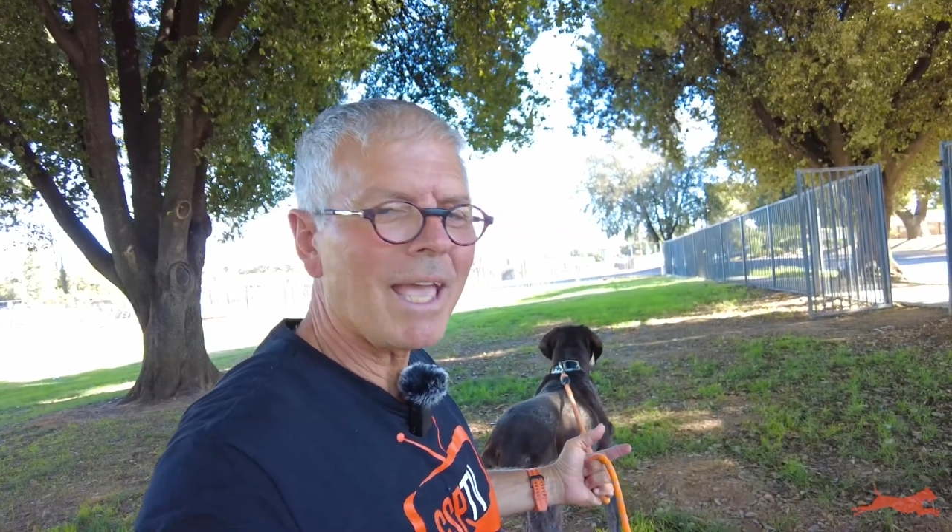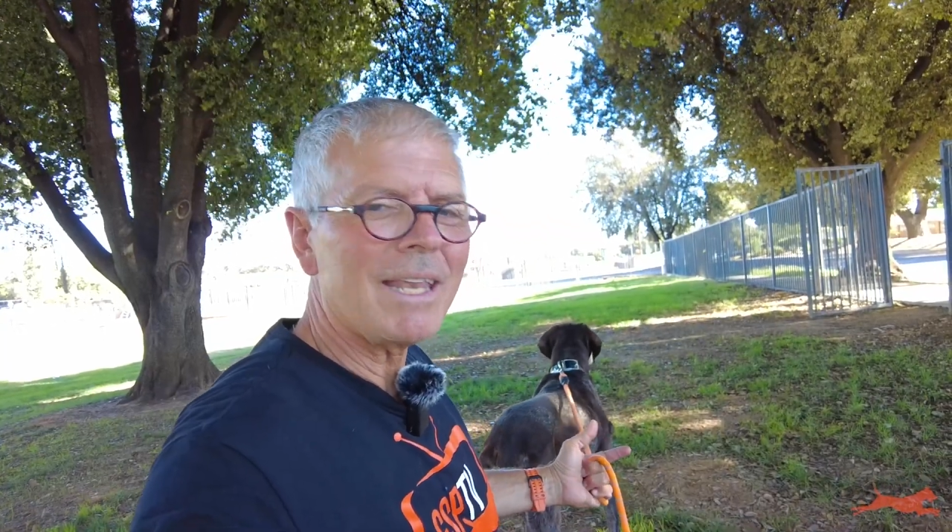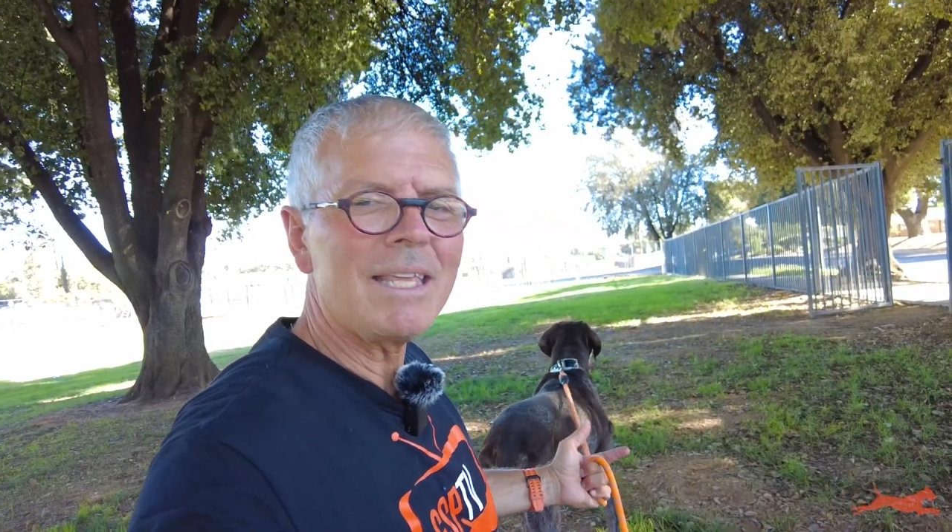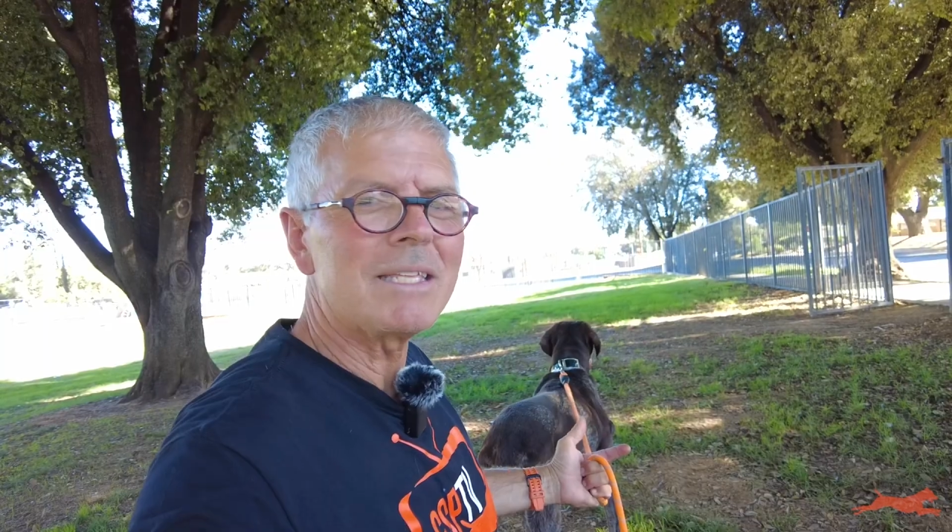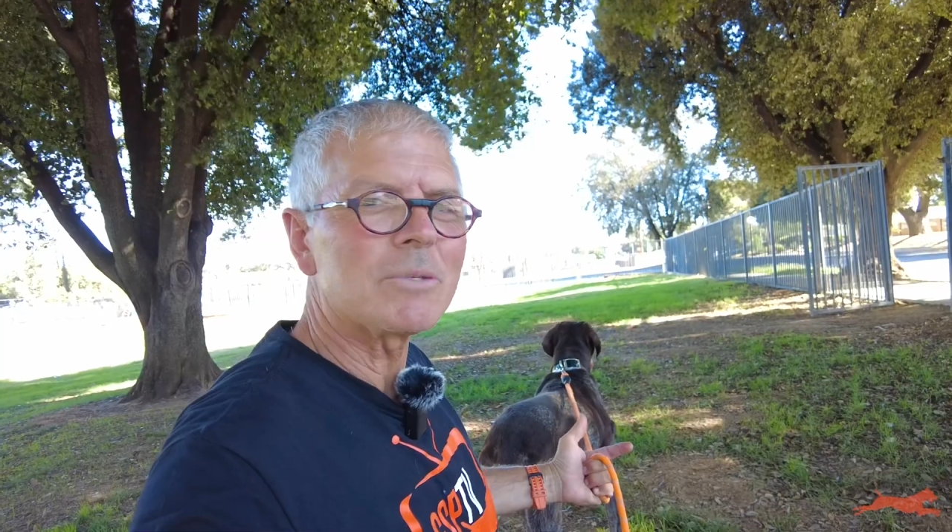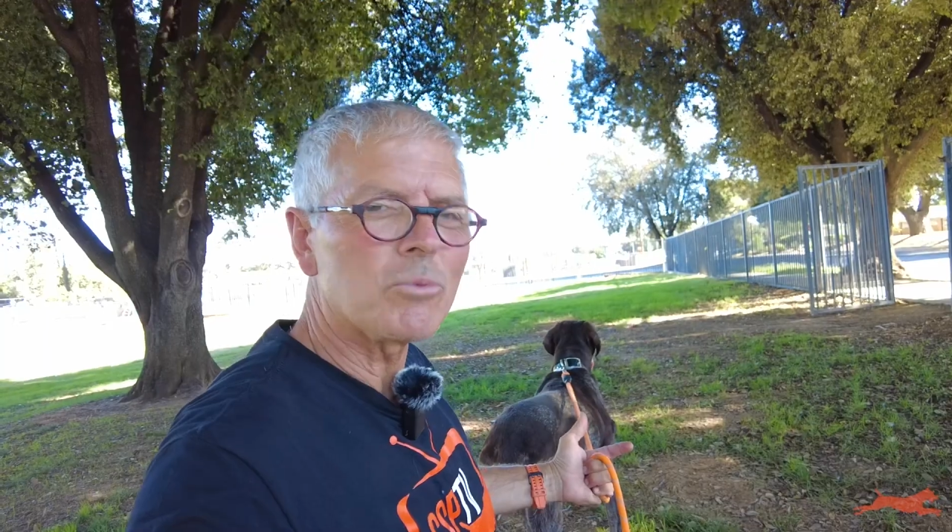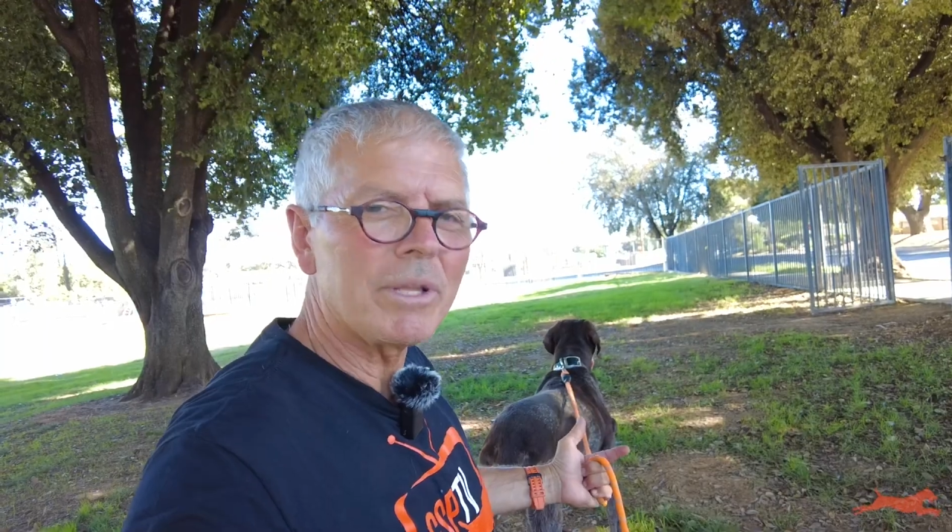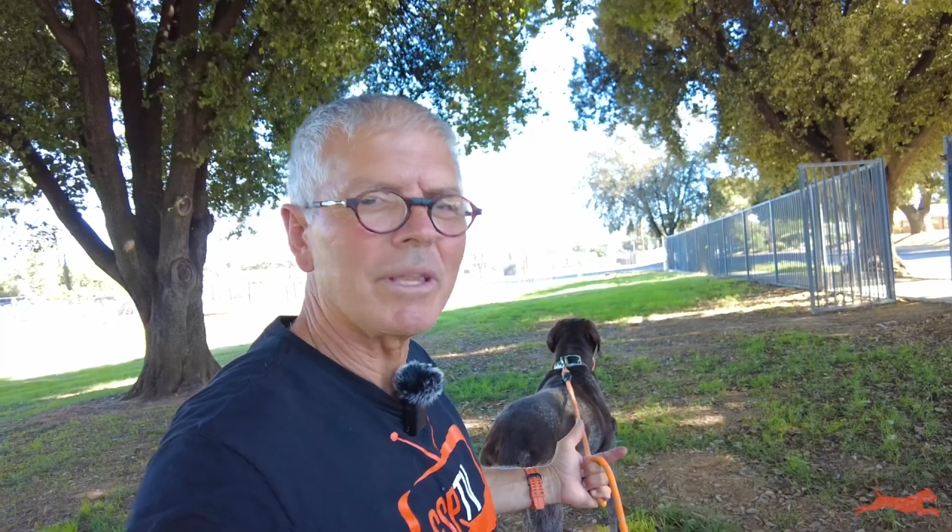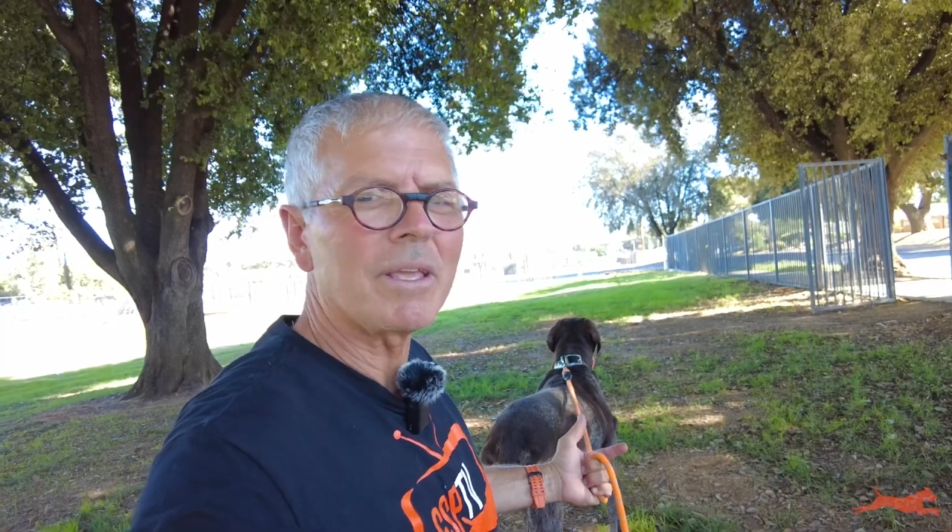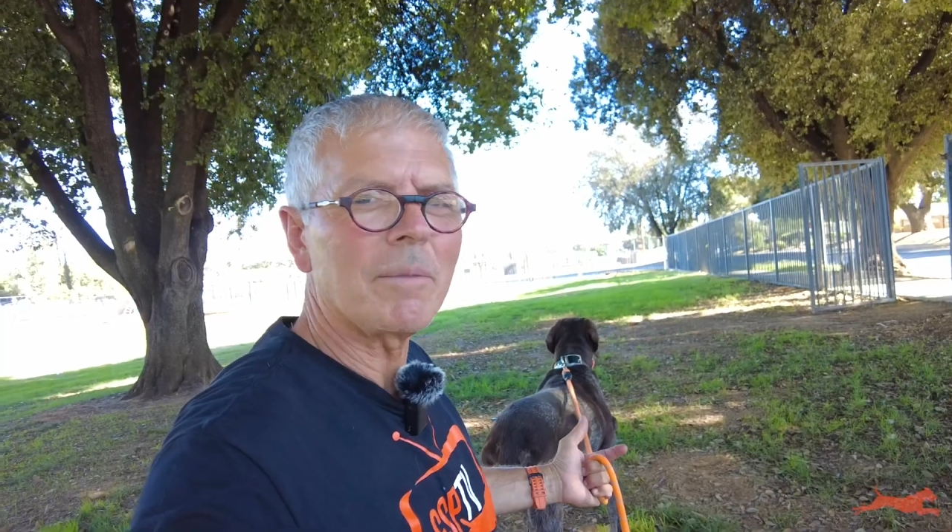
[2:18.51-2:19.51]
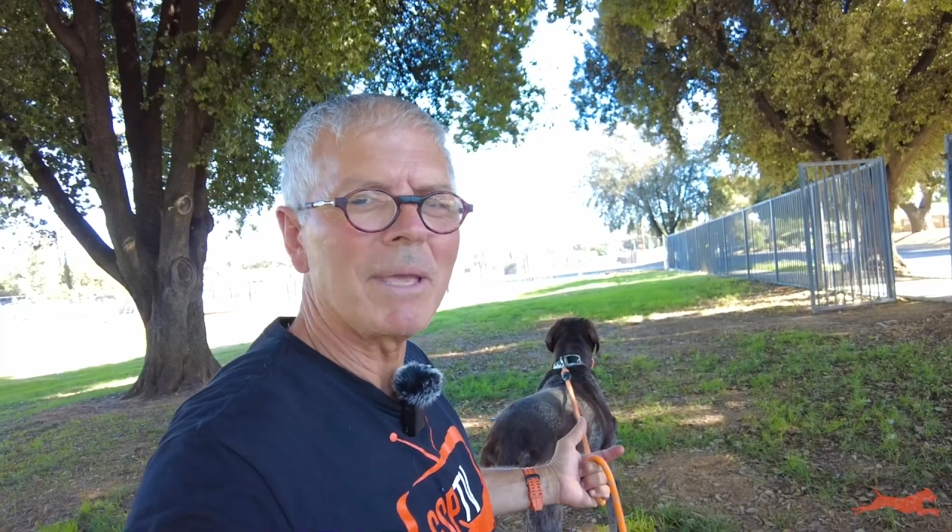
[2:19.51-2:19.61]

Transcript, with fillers: and he's really an